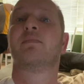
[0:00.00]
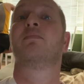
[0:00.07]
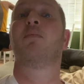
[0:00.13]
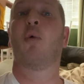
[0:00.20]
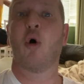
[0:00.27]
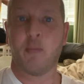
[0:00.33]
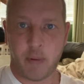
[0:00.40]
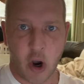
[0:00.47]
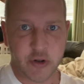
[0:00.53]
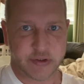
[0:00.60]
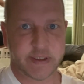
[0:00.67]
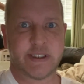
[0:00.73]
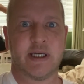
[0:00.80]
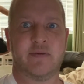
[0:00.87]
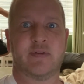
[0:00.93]
more
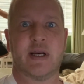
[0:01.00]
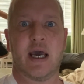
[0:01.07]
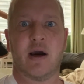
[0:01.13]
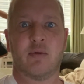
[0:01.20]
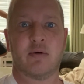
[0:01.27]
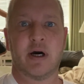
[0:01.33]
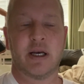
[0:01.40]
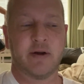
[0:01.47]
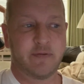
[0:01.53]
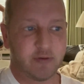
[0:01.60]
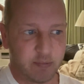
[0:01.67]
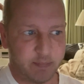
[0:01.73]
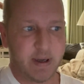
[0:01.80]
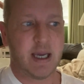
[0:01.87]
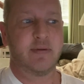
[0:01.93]
positive now, and I feel
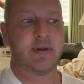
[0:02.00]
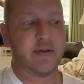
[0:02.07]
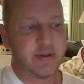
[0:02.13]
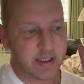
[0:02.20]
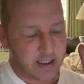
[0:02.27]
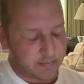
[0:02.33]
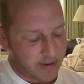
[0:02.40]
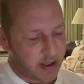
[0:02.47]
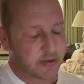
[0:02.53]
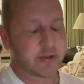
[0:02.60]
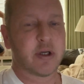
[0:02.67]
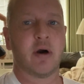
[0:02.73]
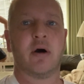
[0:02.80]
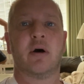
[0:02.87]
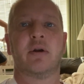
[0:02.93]
better that the email's
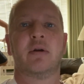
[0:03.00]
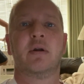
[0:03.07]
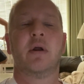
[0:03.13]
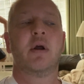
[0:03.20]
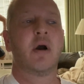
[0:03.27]
gone,